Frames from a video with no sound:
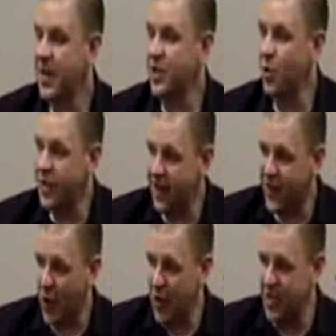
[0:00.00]
so will the
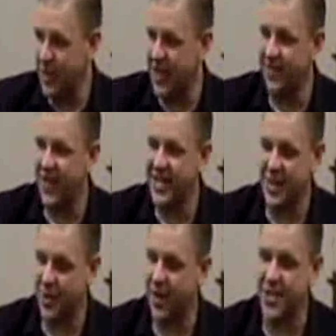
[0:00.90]
authorities be
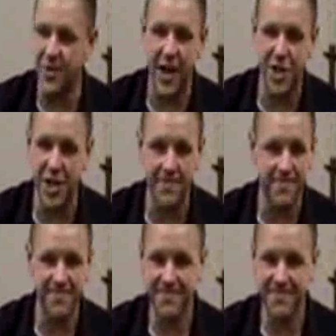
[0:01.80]
convinced of the resurrection?